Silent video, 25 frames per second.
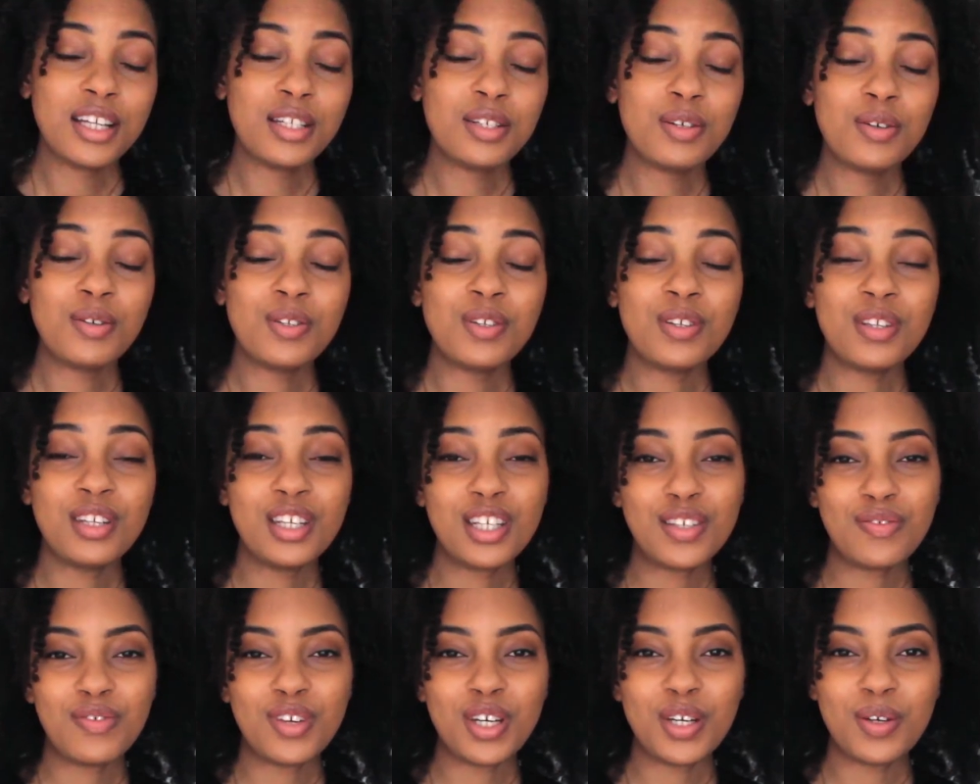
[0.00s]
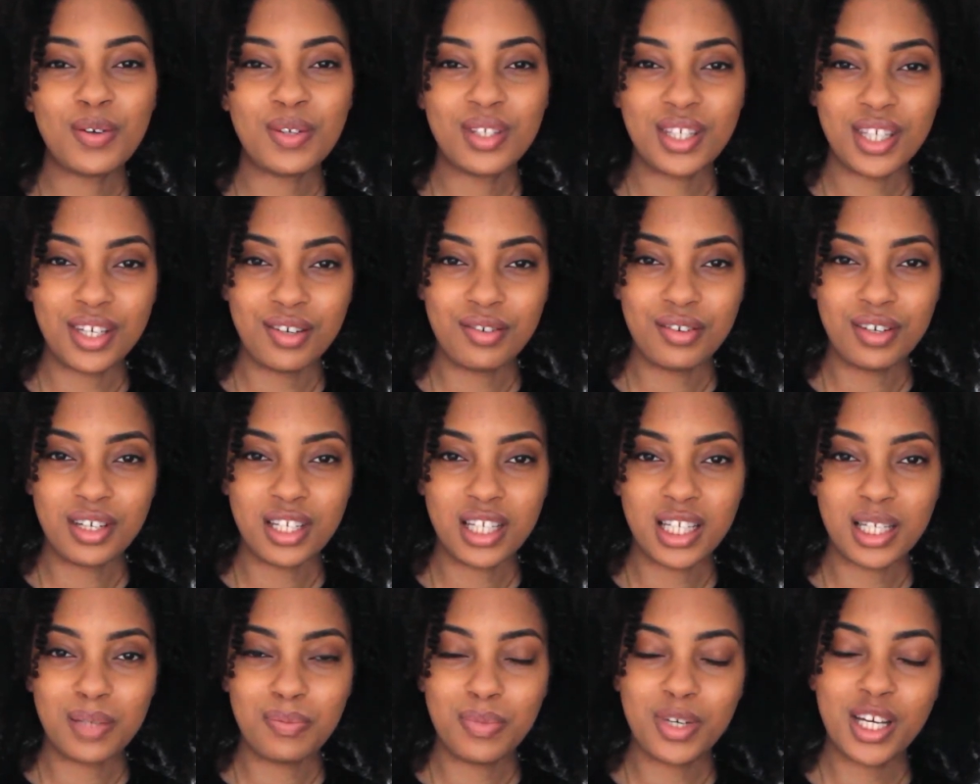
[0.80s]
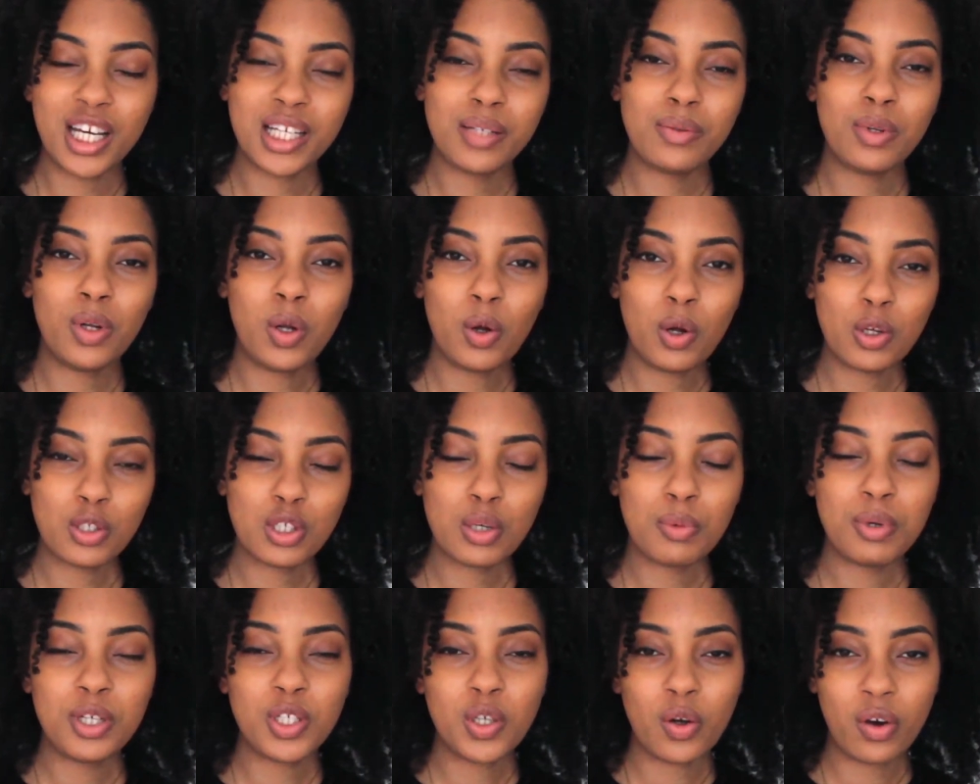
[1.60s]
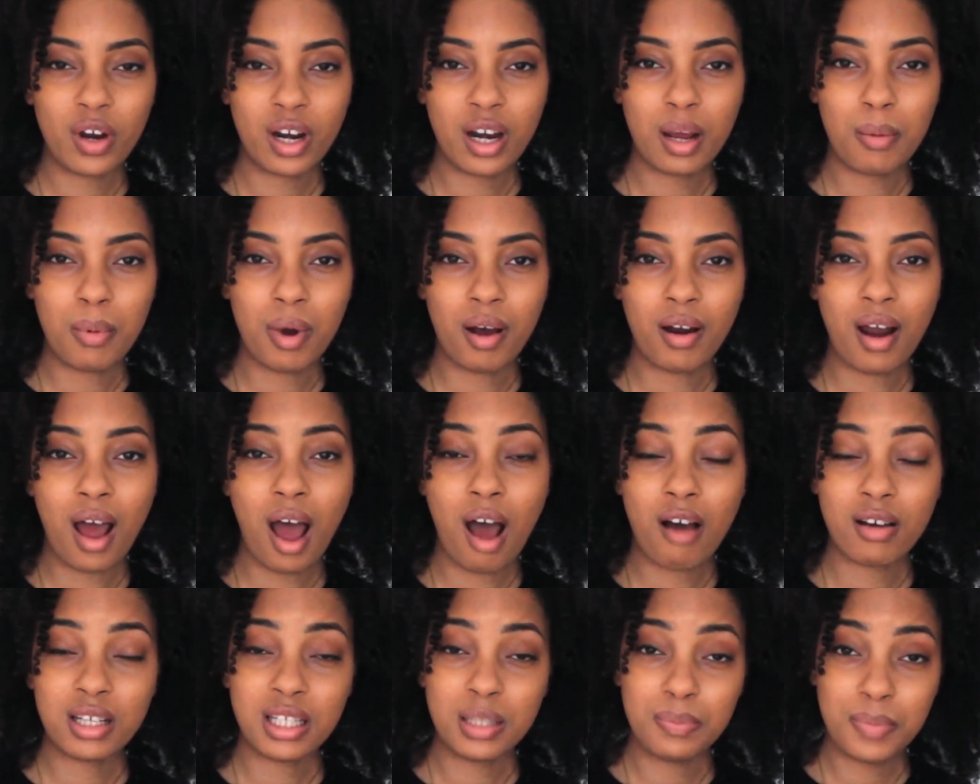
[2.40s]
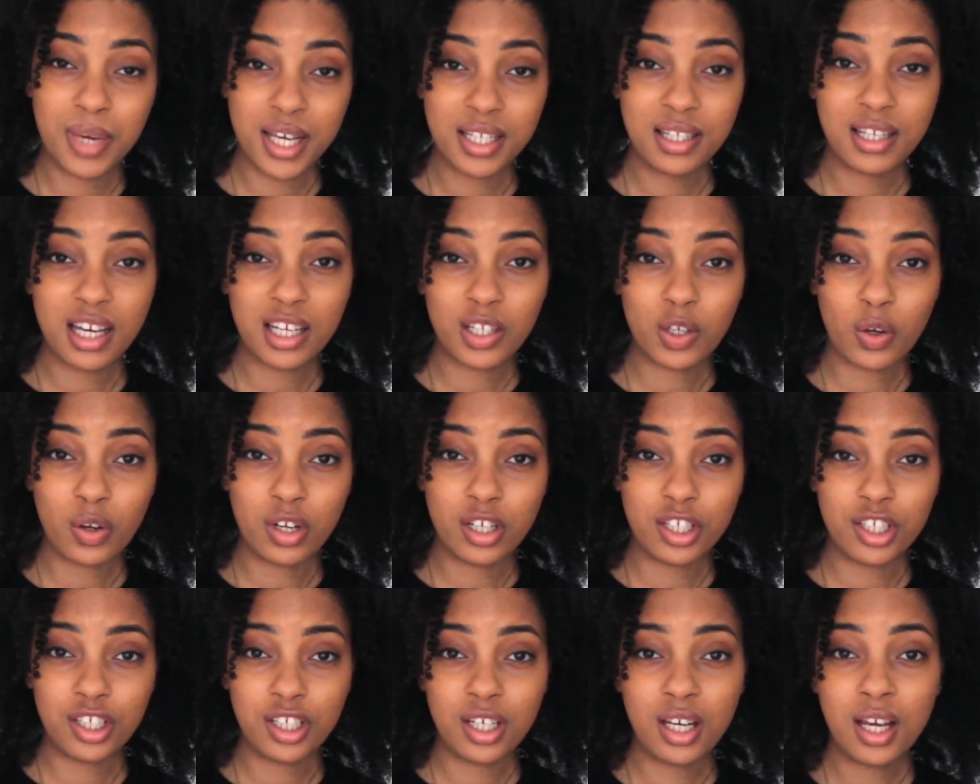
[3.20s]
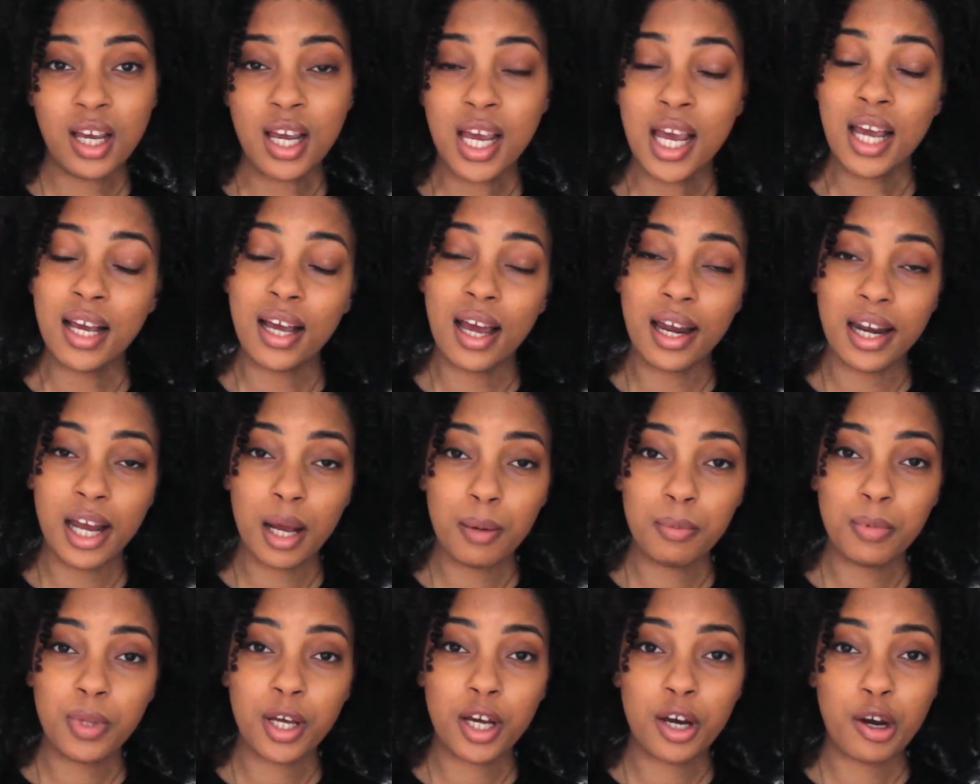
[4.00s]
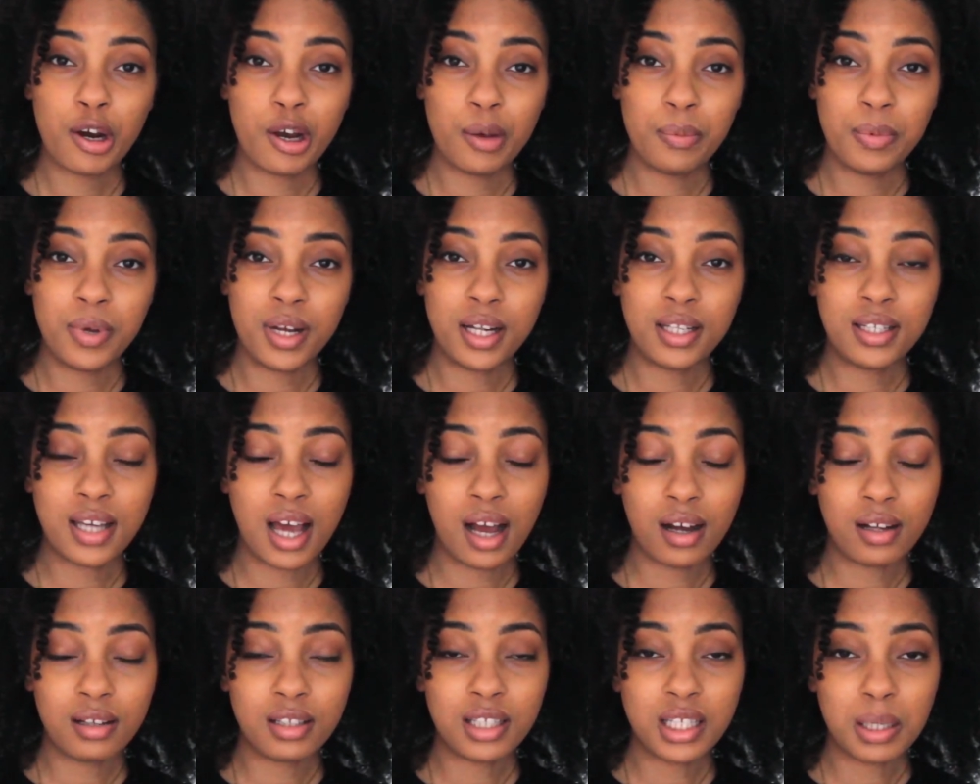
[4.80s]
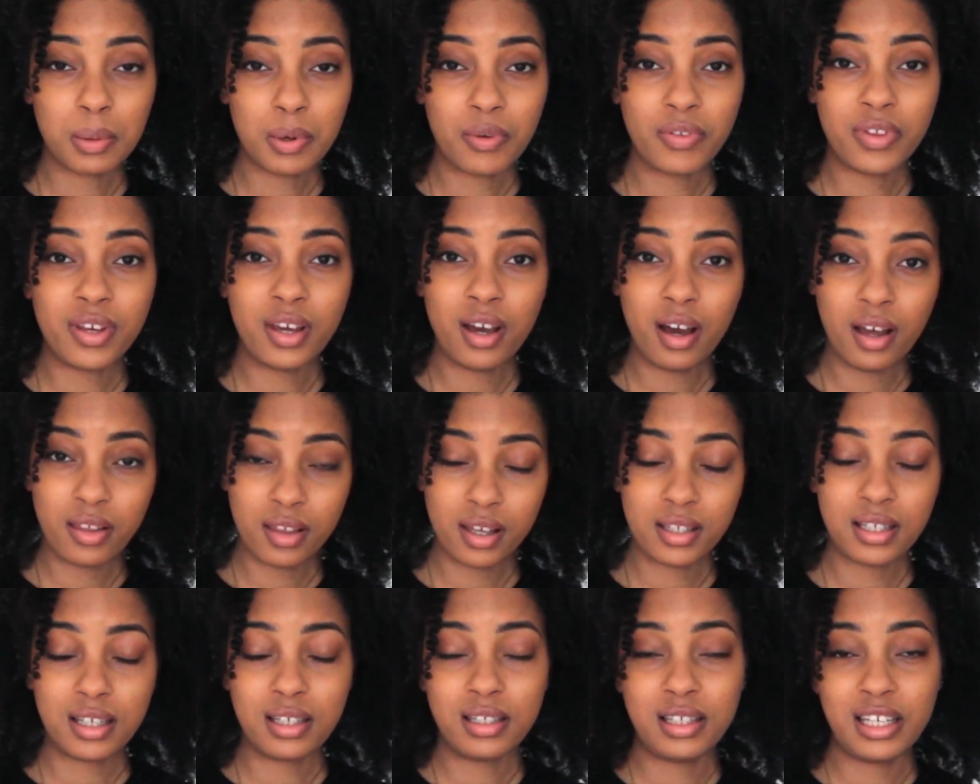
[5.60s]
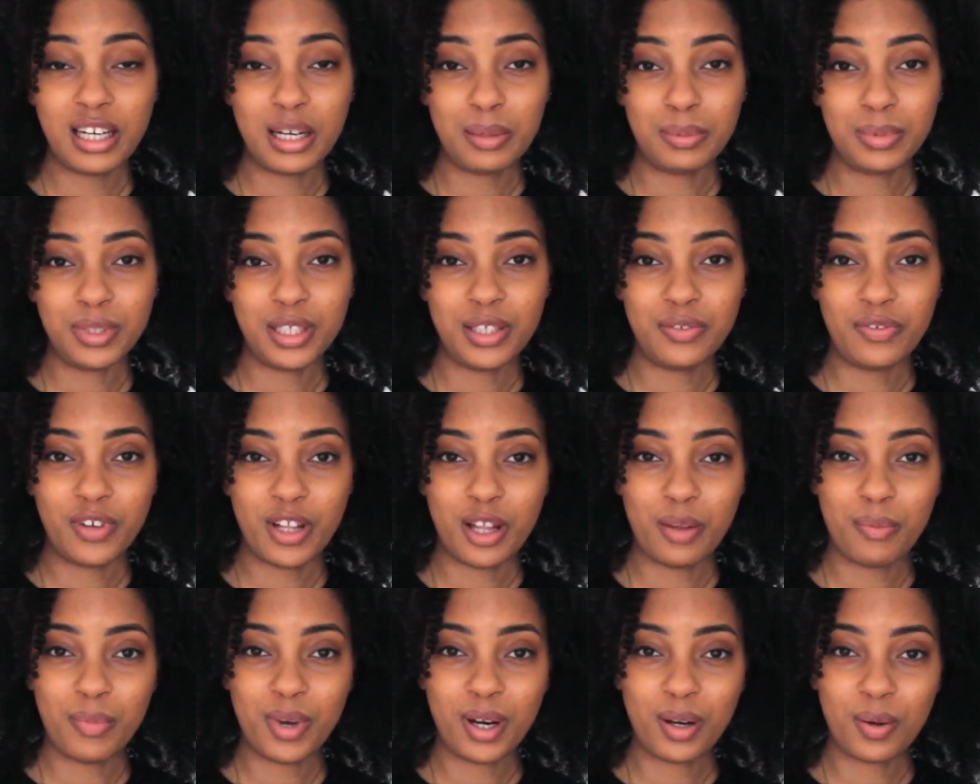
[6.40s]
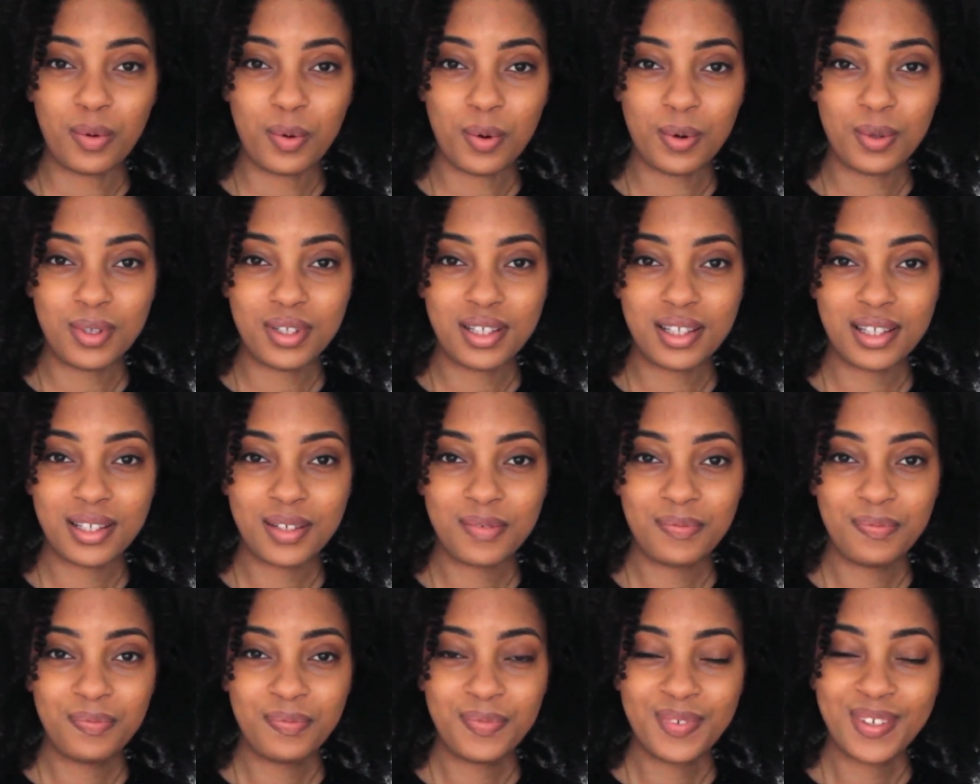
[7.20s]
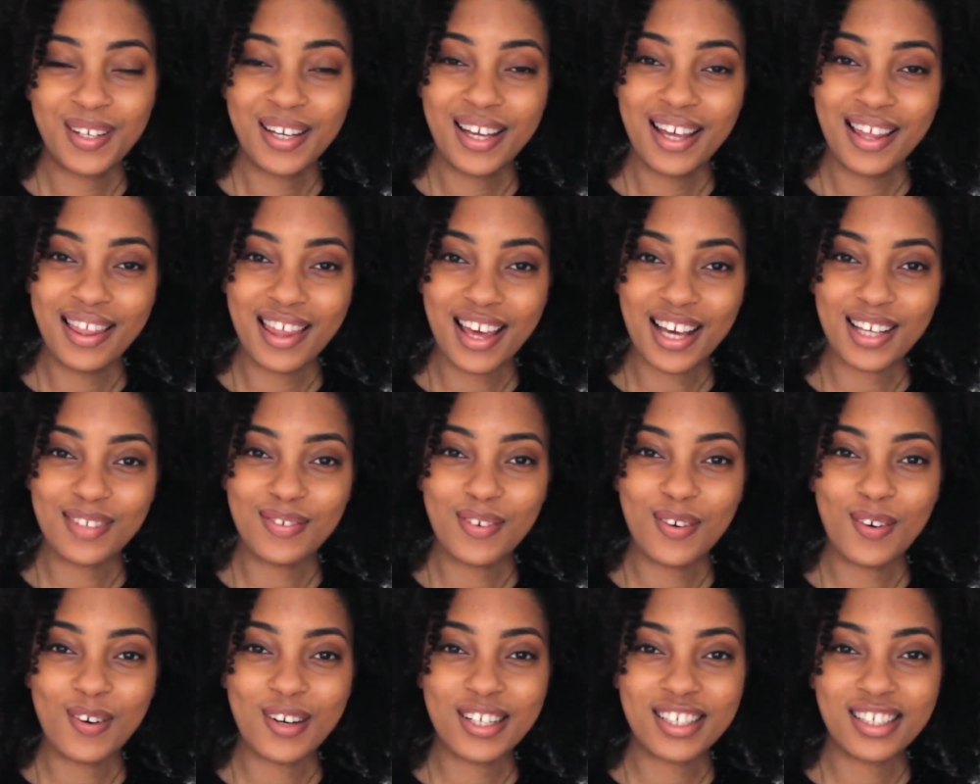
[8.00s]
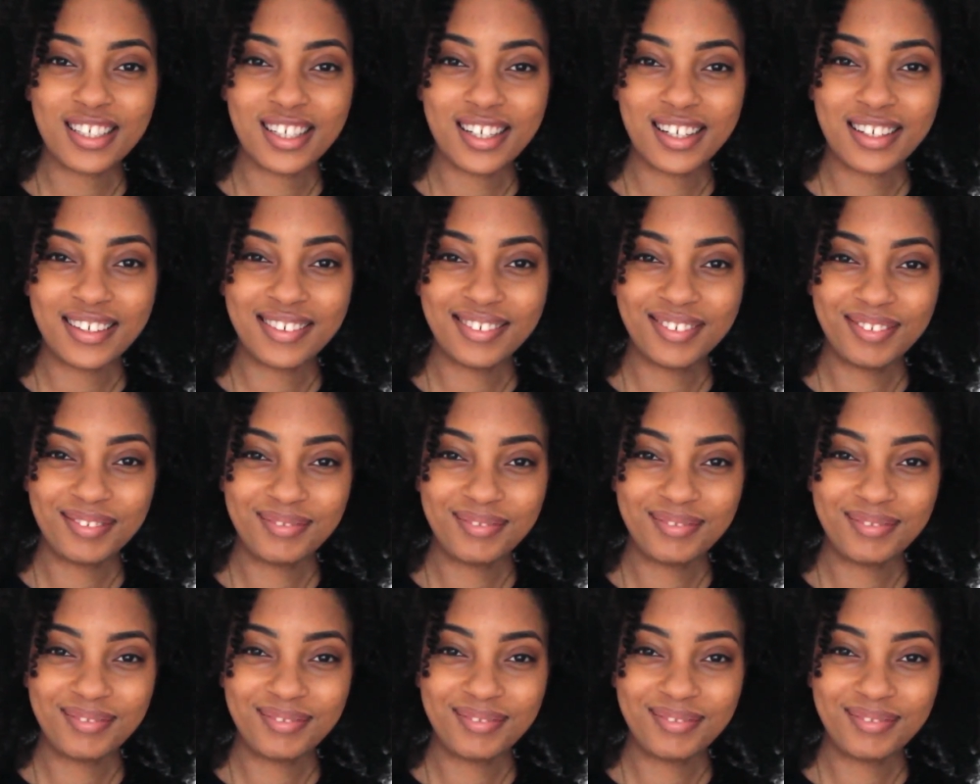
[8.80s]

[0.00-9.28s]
tuned to this video series because we'll also be talking about how space technology can help the Caribbean tackle some of the other Sustainable Development Goals. Thanks for watching.